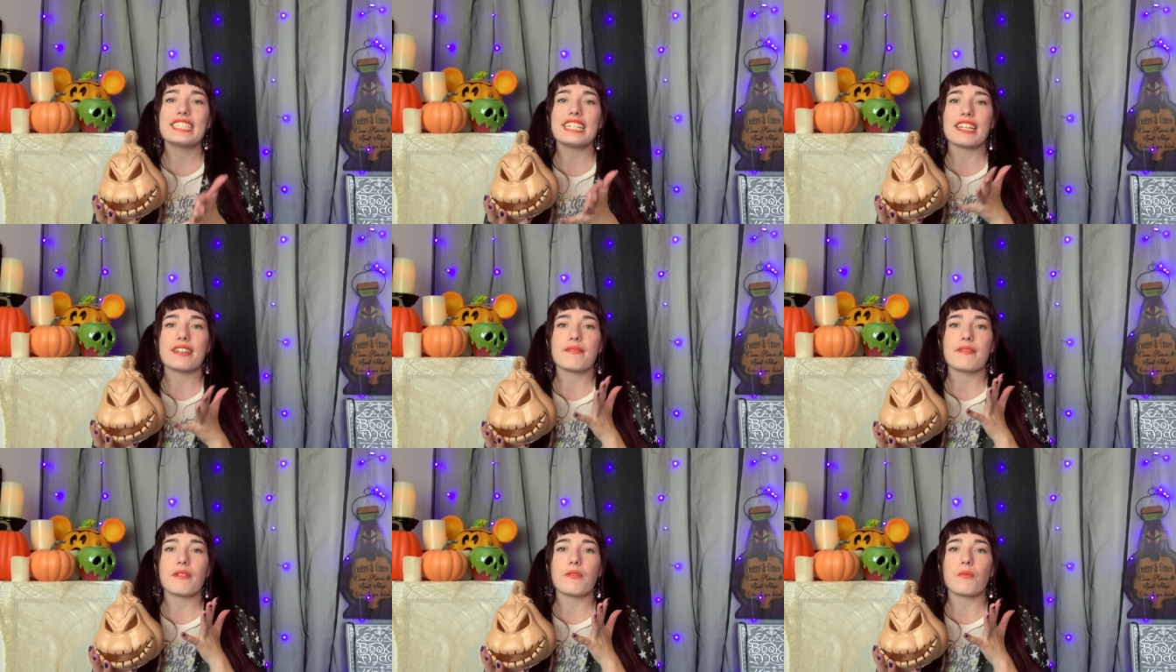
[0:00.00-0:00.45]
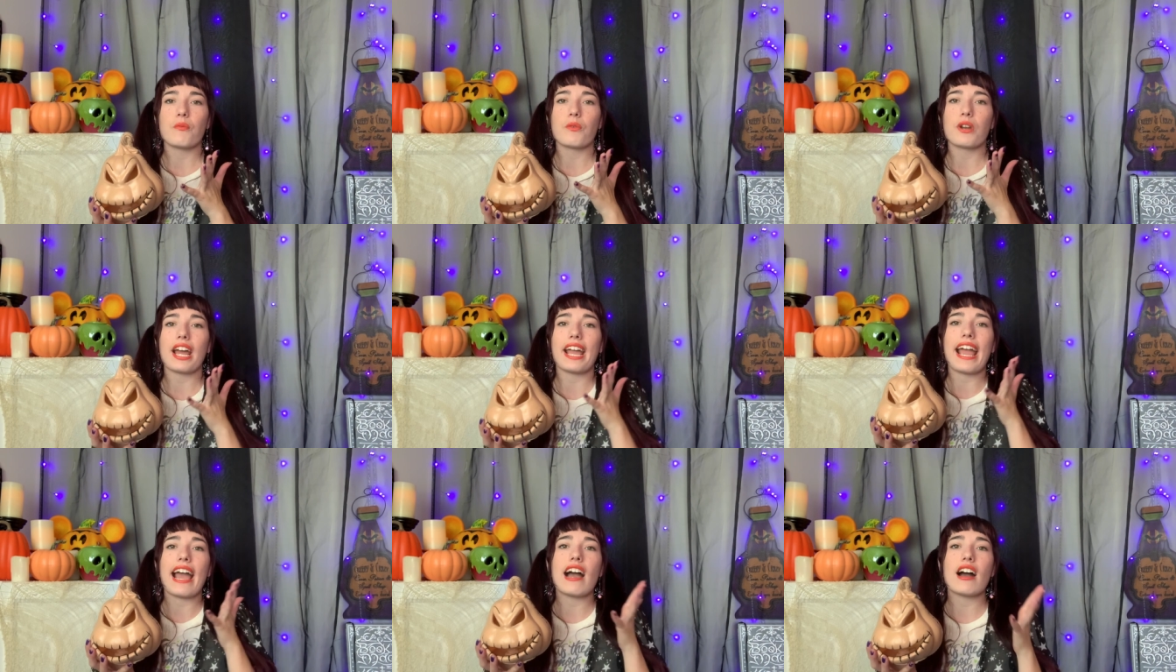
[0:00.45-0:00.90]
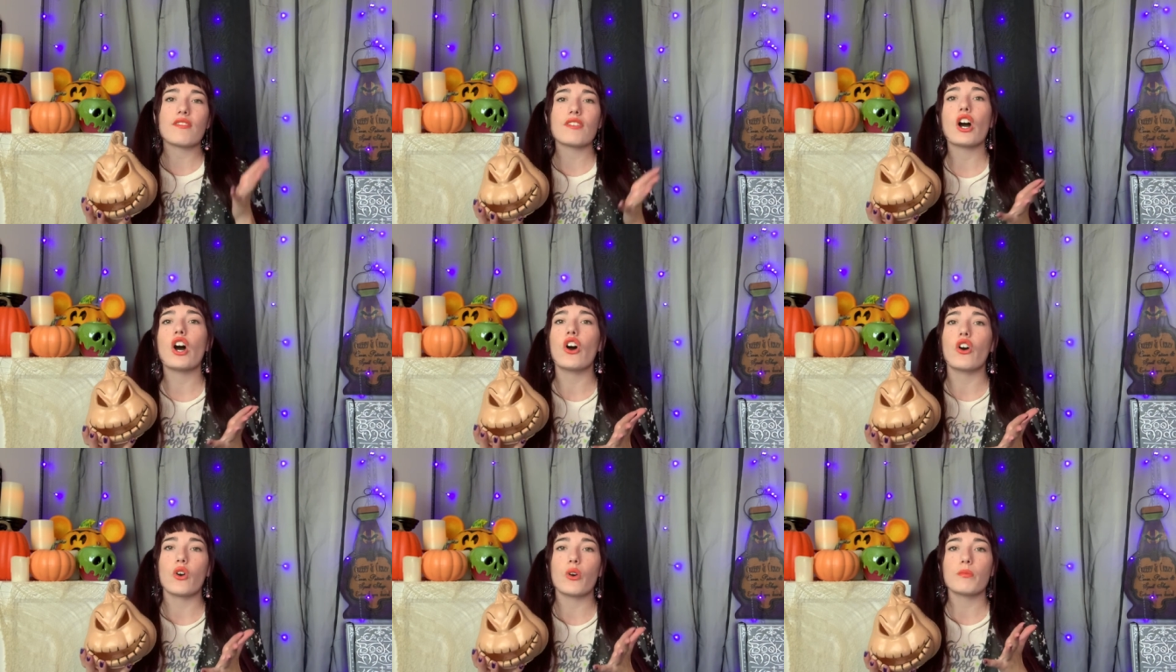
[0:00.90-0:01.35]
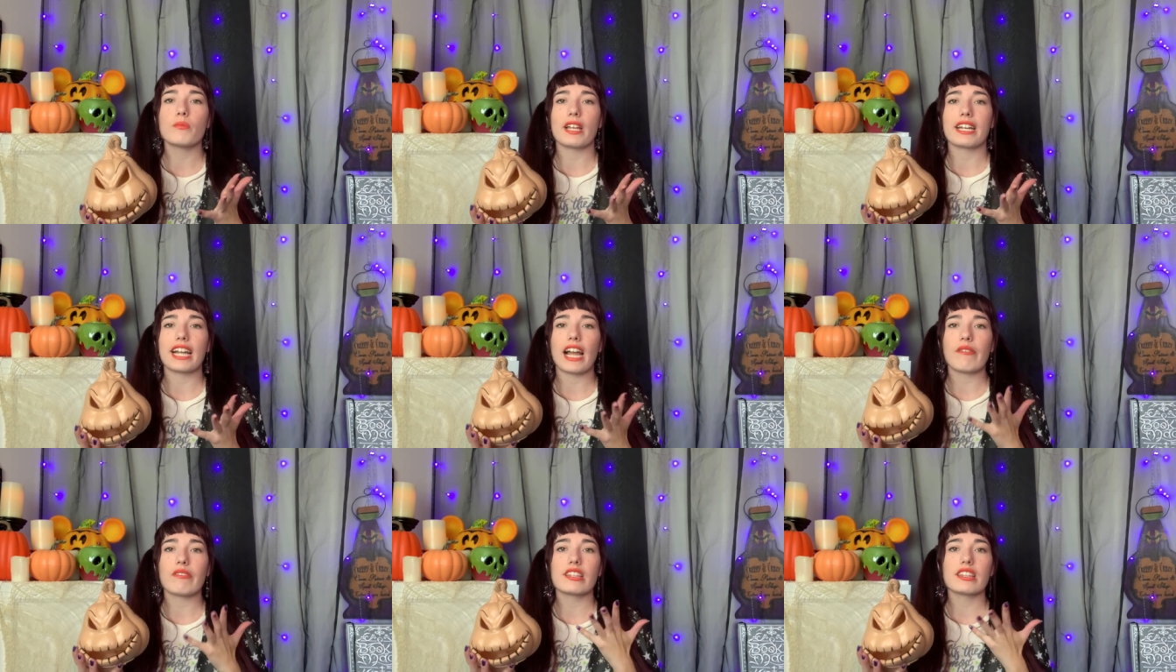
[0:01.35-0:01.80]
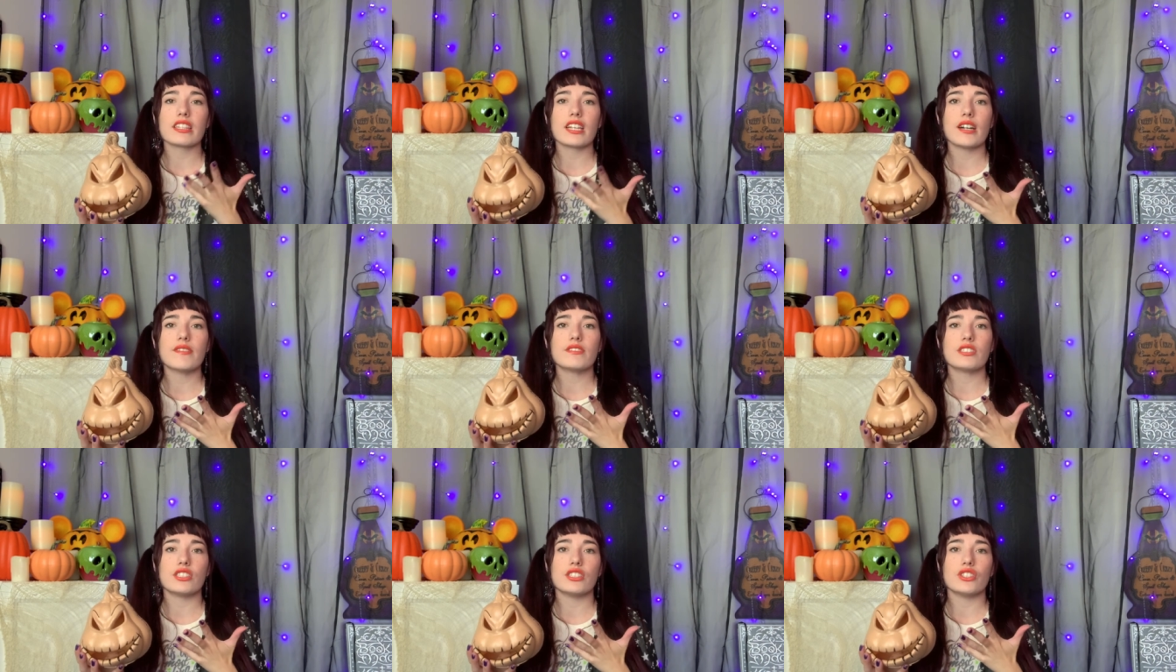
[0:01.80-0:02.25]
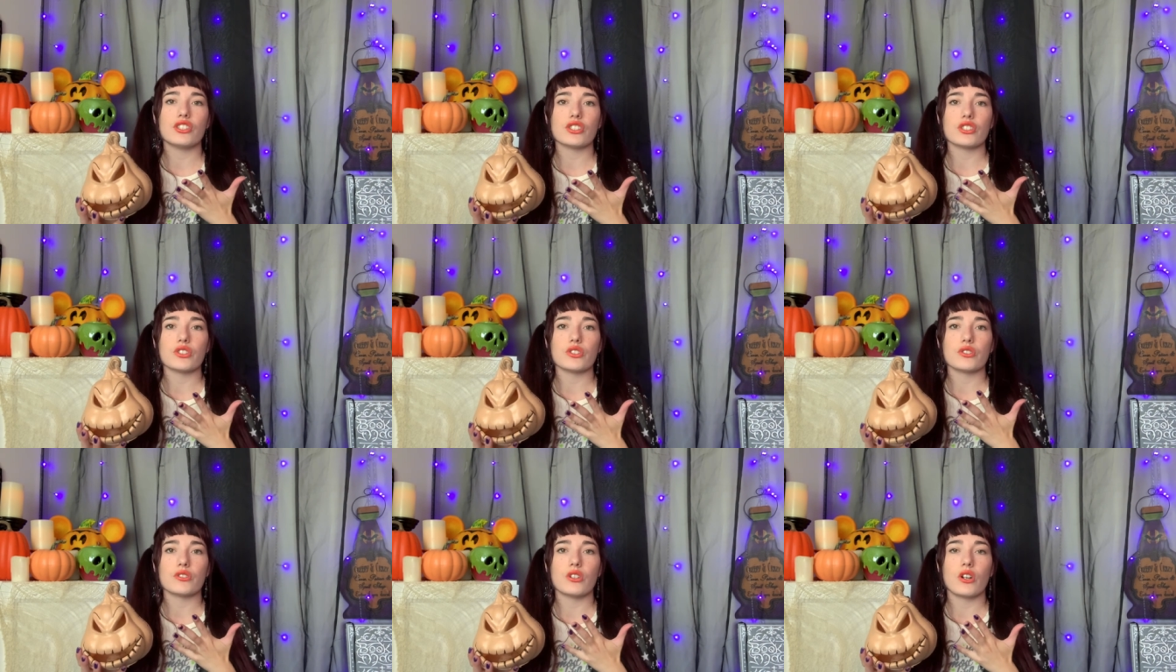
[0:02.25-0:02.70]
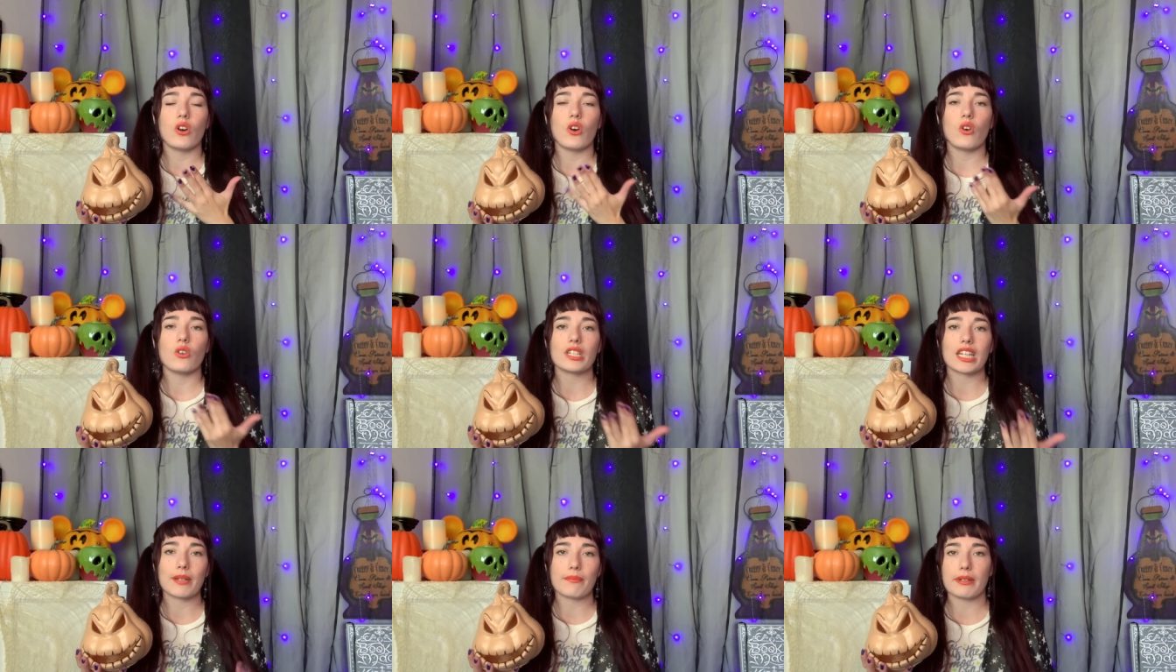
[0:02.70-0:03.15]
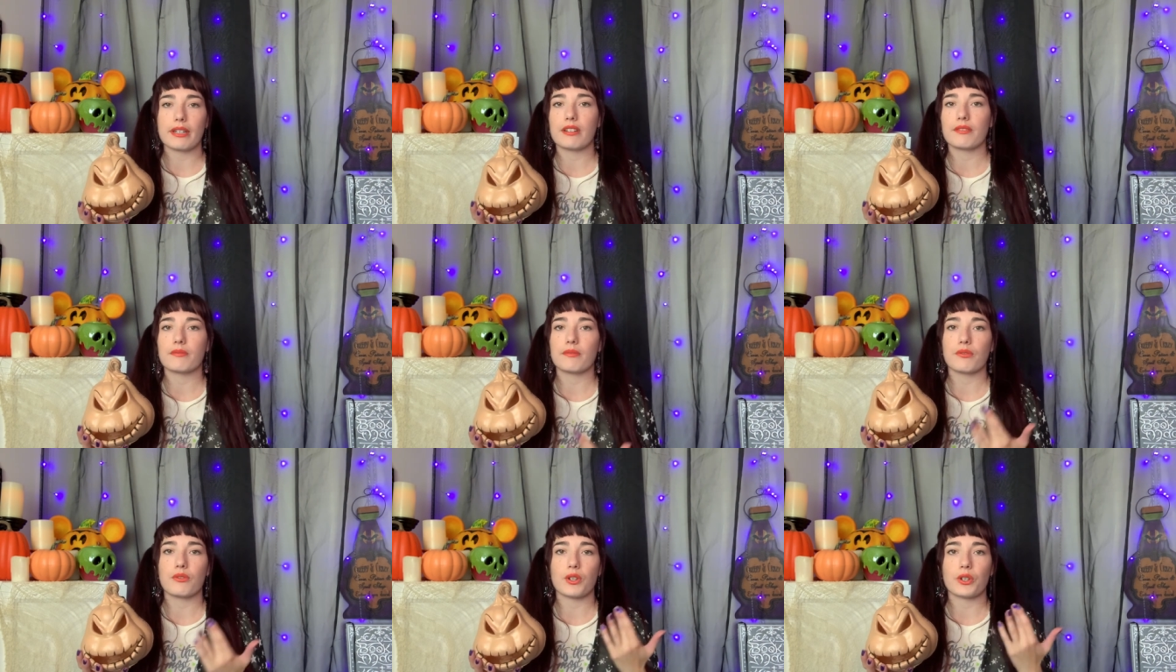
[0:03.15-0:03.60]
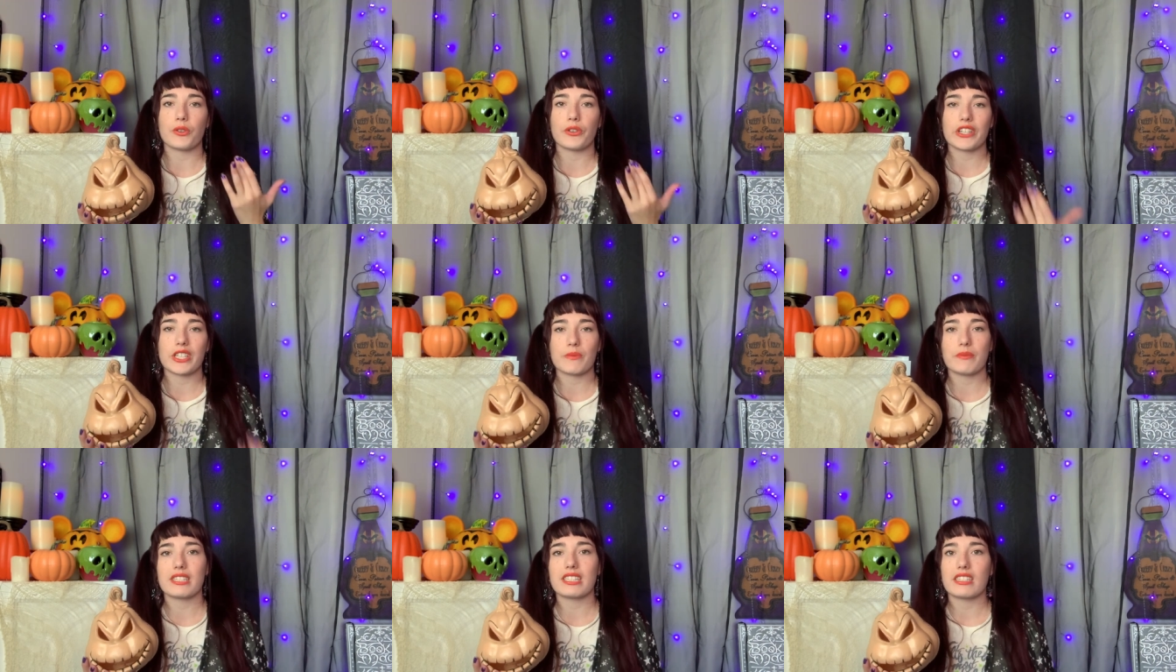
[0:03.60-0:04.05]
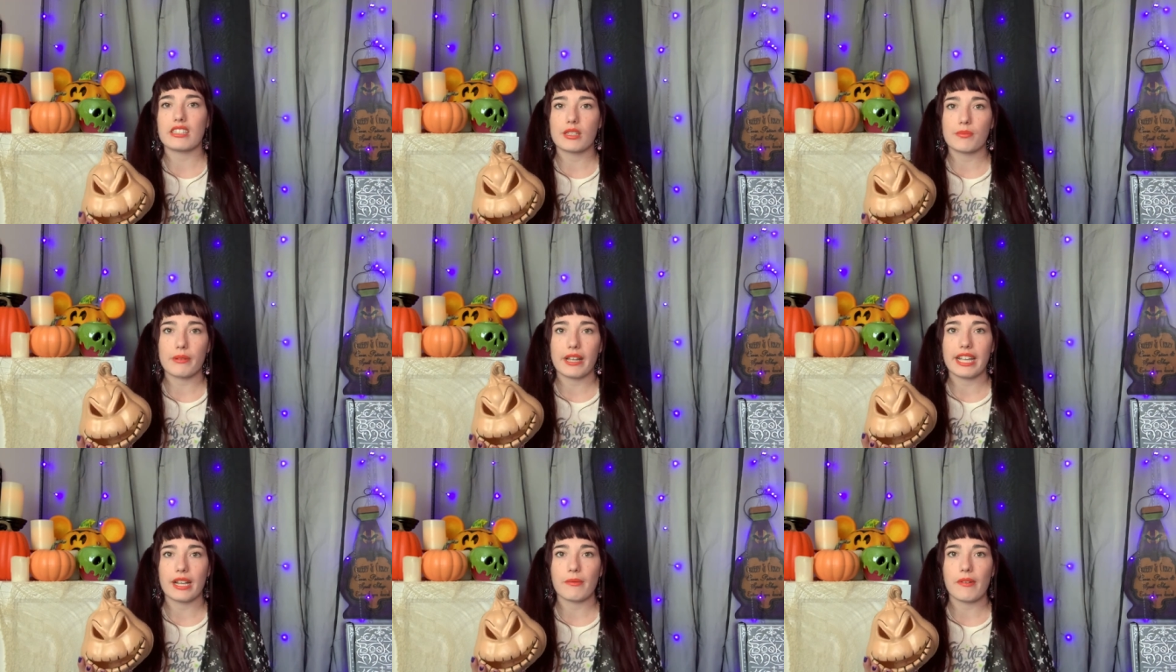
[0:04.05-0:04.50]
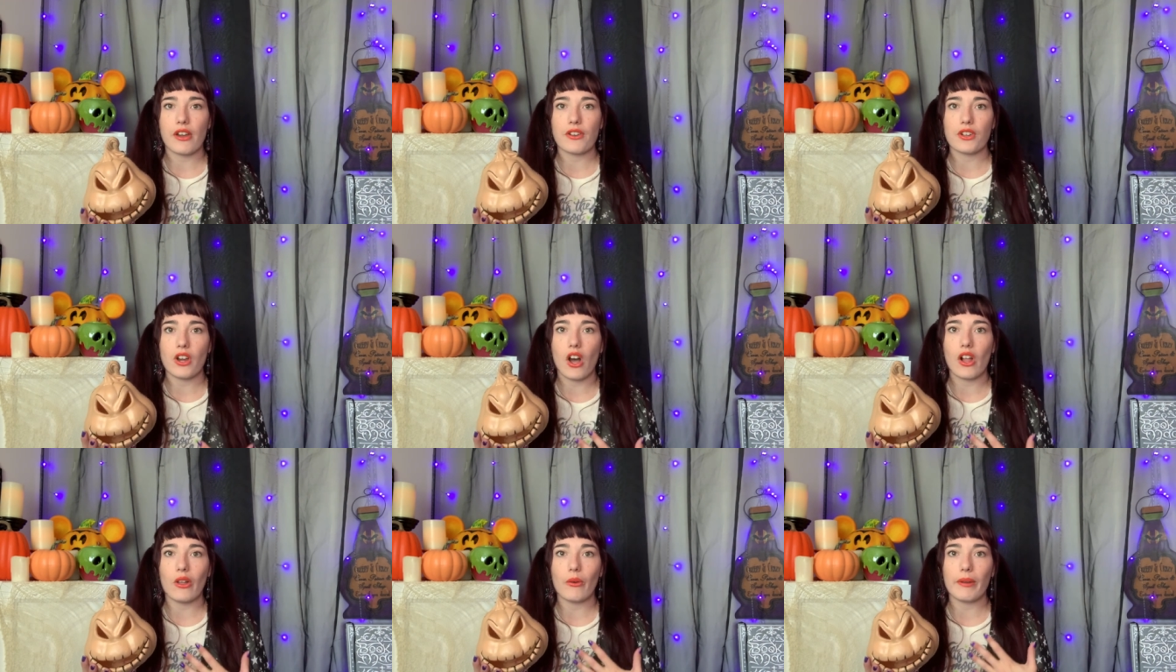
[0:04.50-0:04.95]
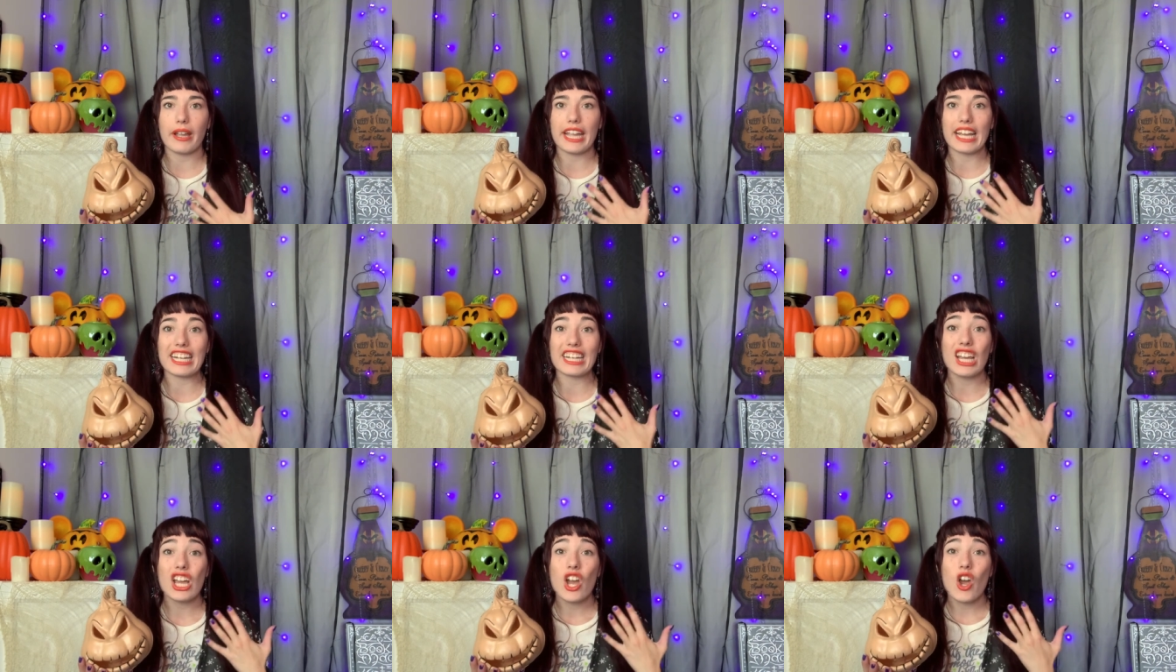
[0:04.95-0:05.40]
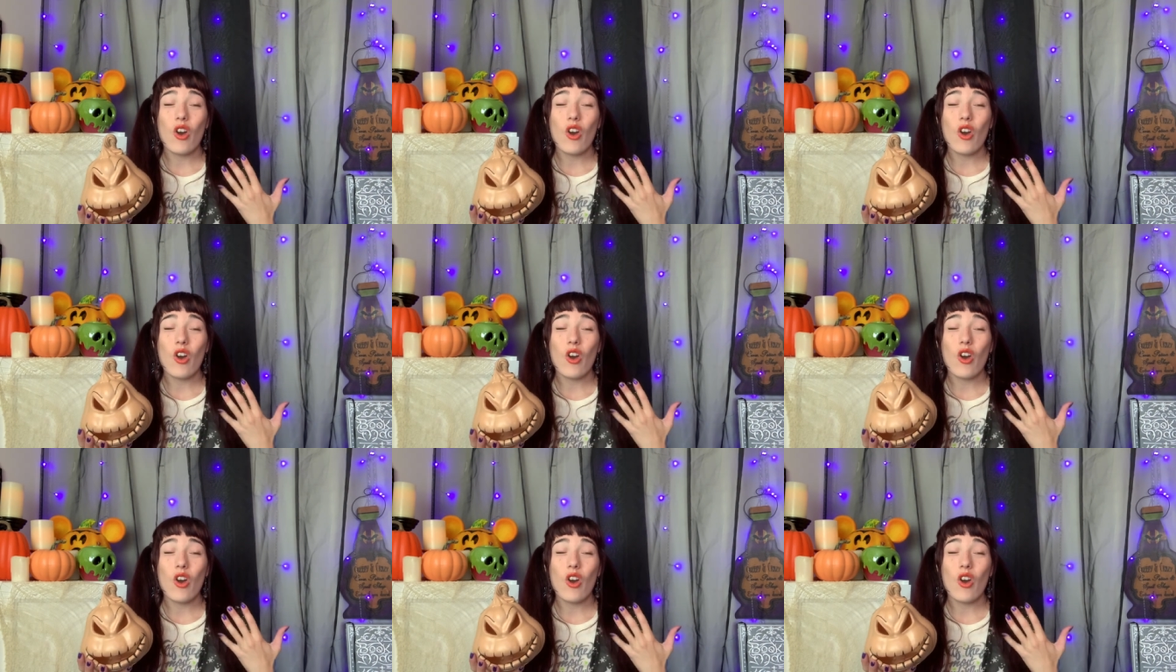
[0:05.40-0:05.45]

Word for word: in when I have a home, like I would love to do a whole Nightmare Before Christmas display around Halloween,